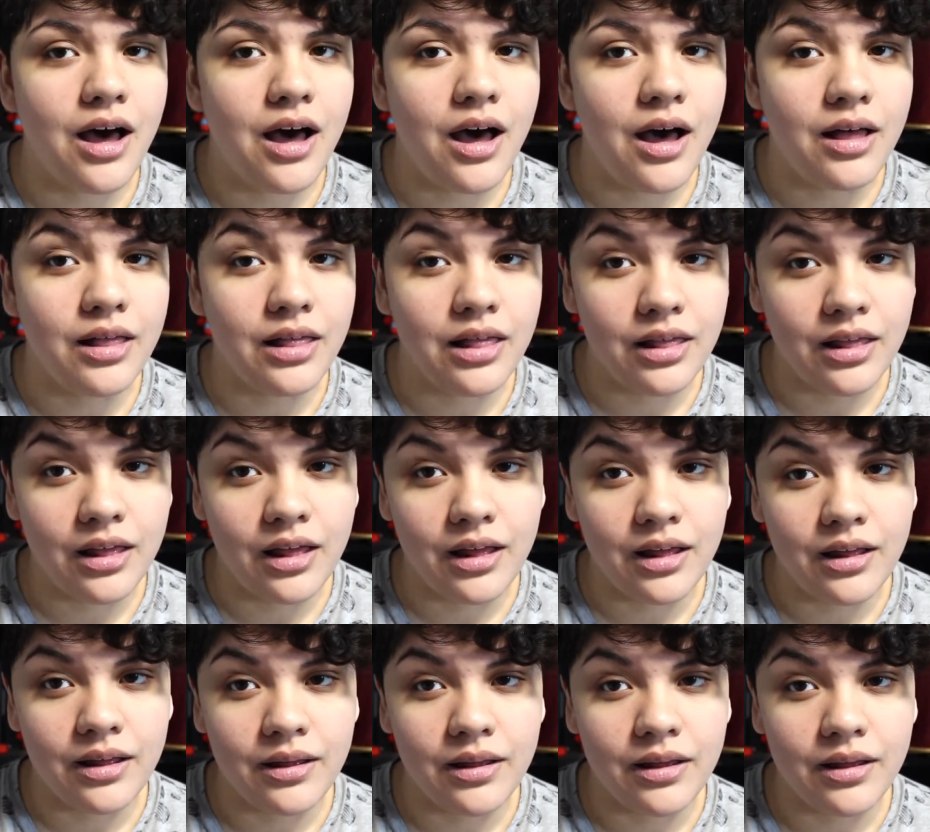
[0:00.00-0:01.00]
a
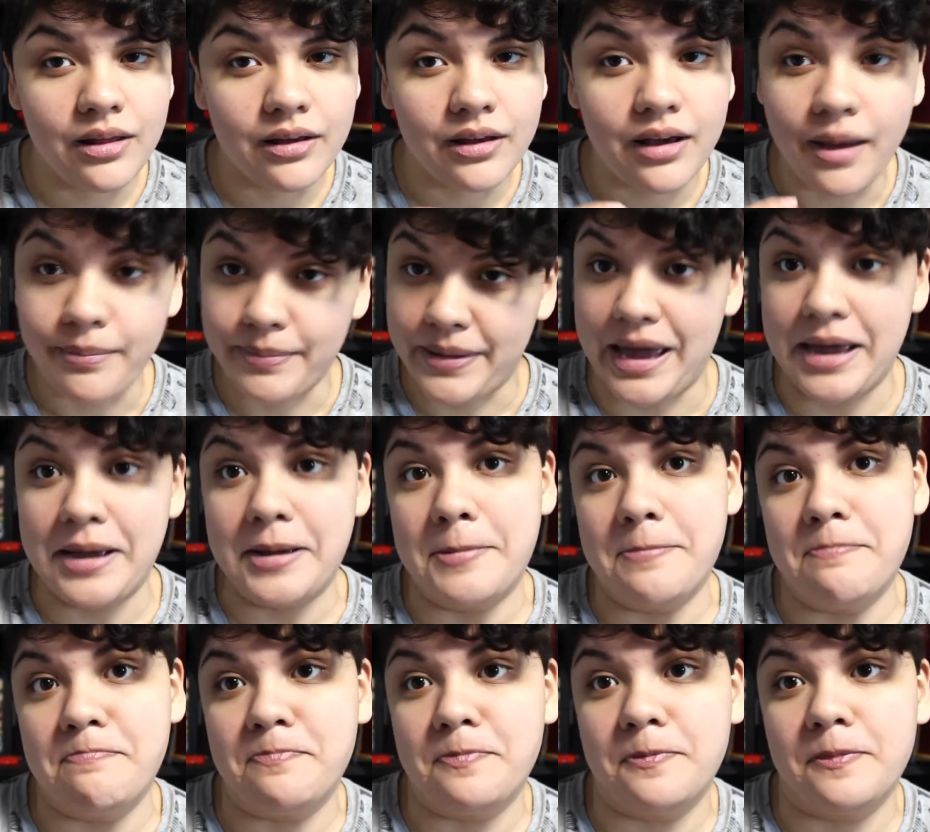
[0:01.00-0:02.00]
cupcake,
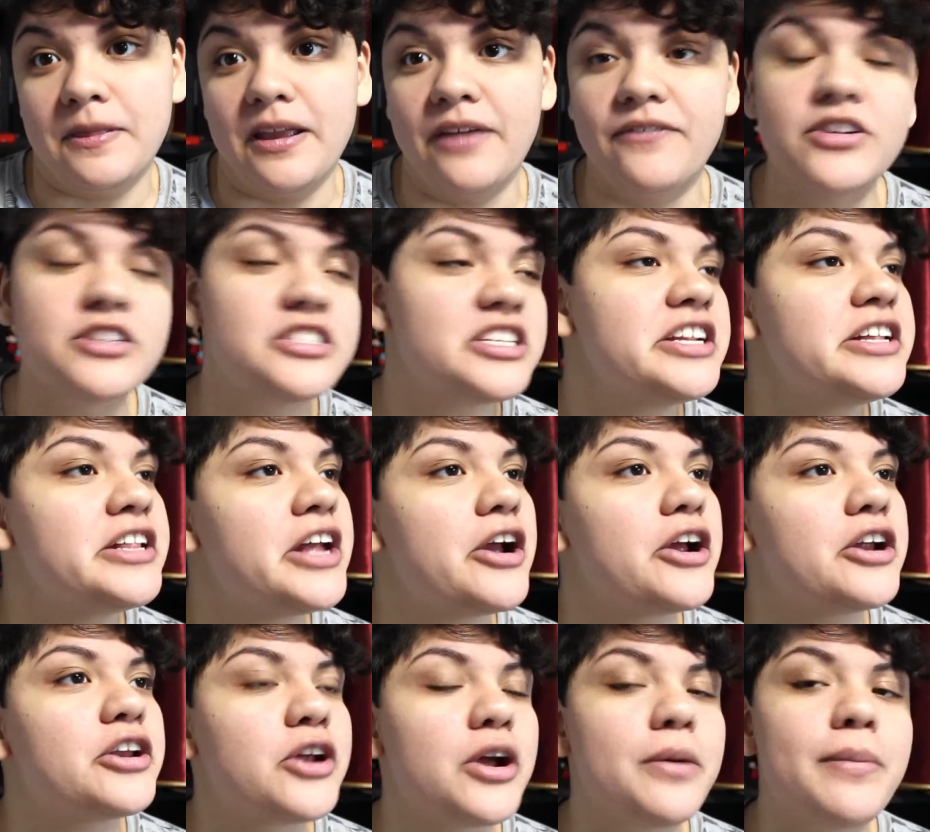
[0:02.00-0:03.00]
if you're sitting there
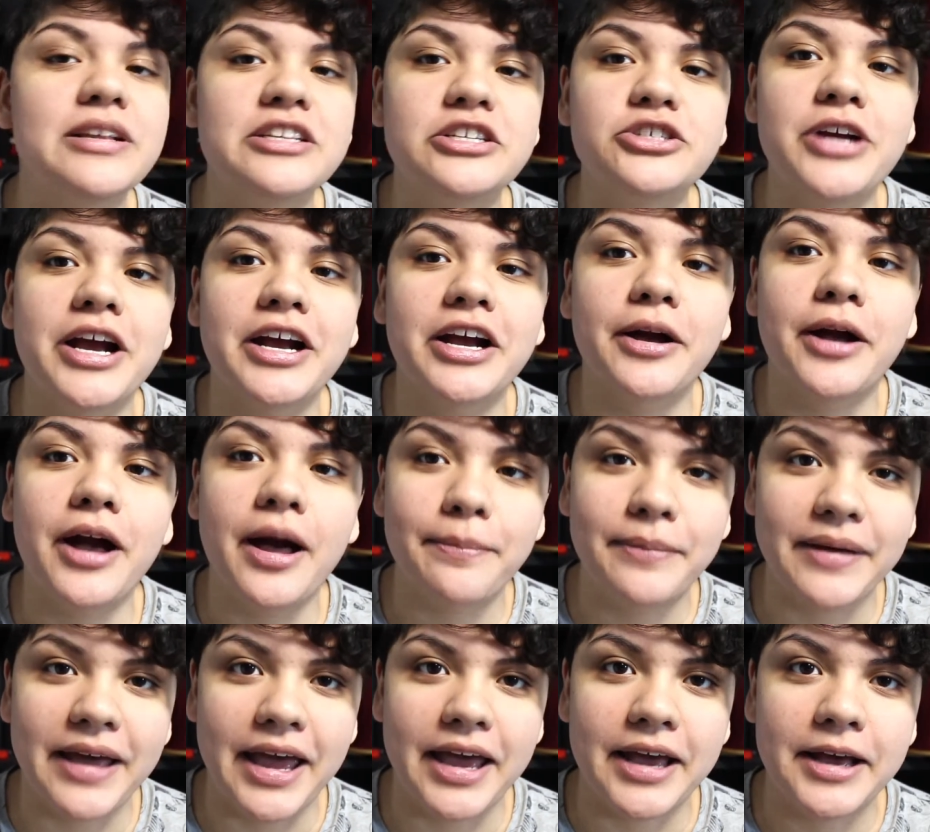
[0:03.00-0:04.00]
and you're about to track a
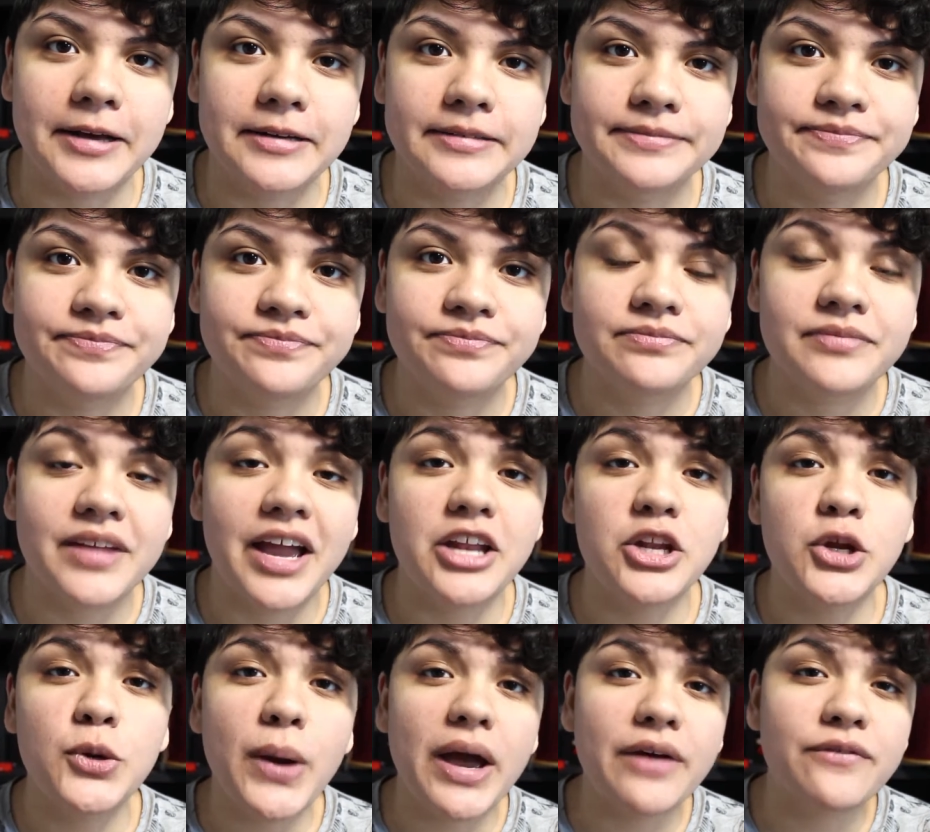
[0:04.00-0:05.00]
cupcake
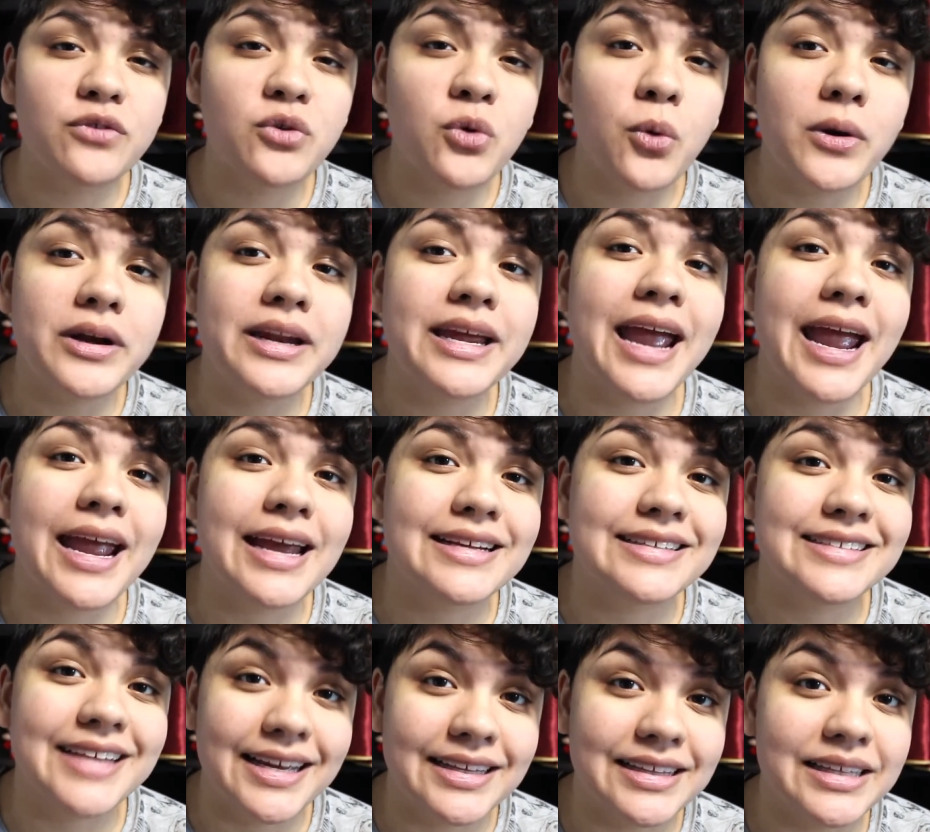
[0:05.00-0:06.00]
and you have
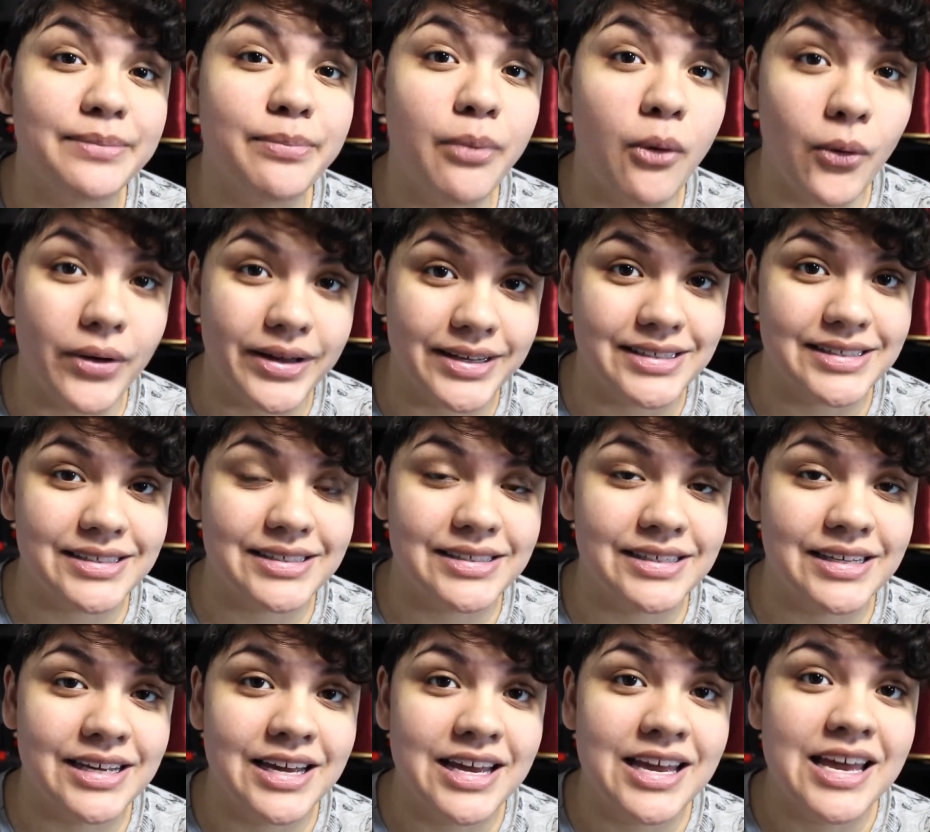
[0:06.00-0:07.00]
28 daily
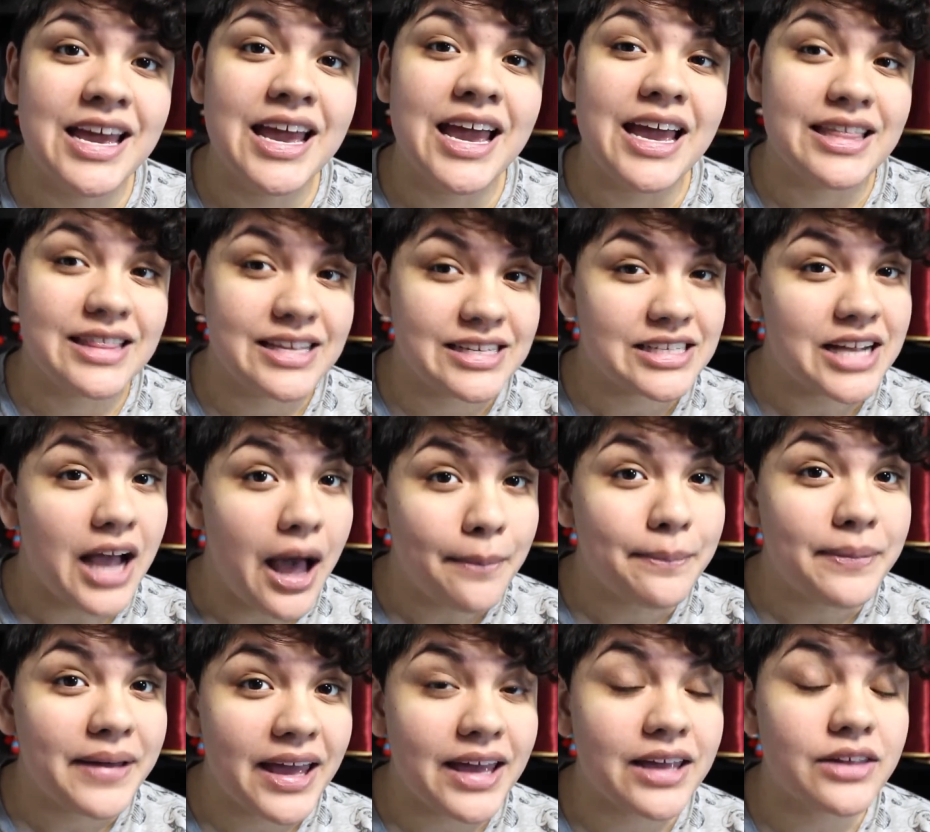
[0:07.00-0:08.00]
points, and this
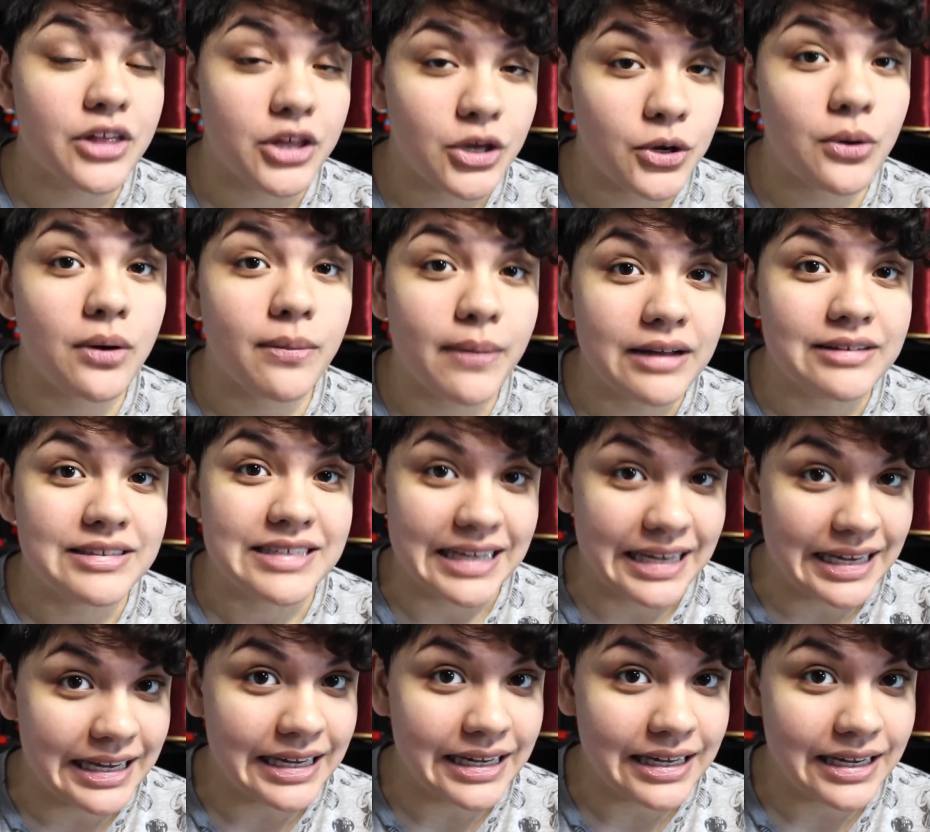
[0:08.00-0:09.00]
cupcake that you're about to
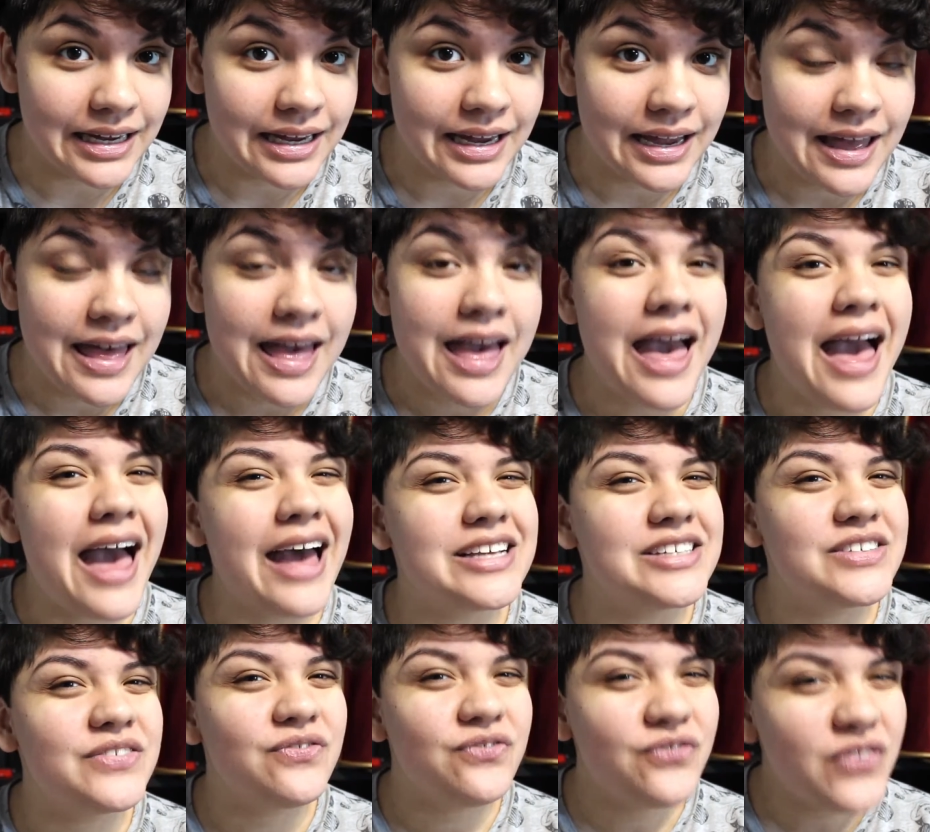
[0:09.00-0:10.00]
eat
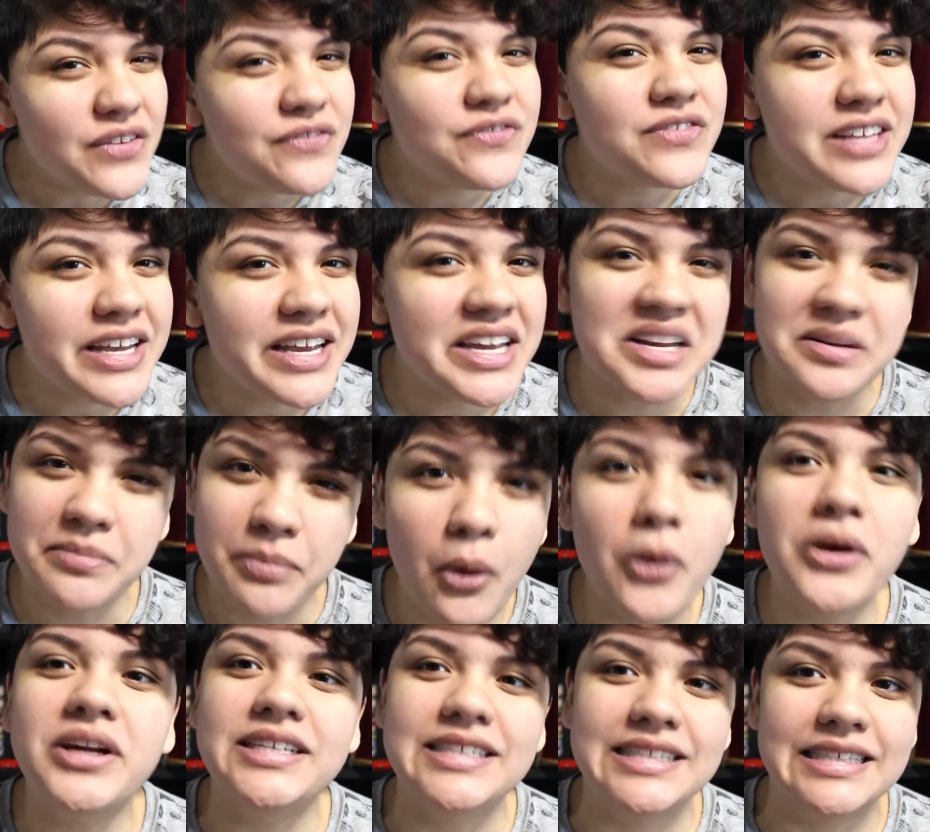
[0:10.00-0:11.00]
has 15
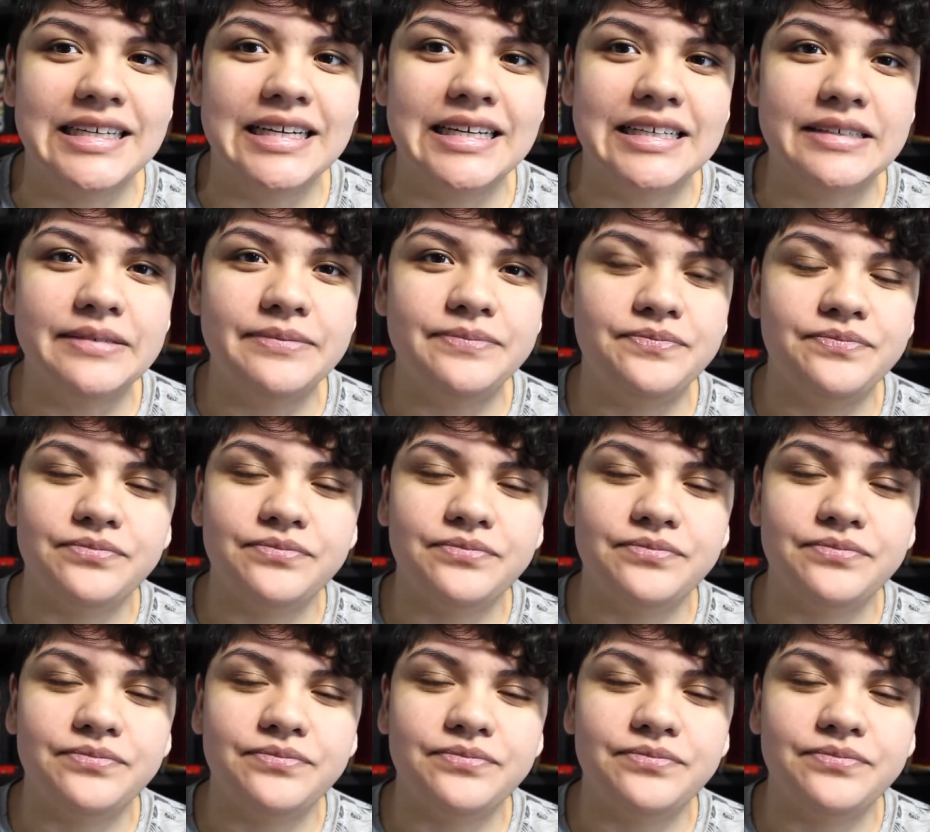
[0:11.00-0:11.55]
points in it,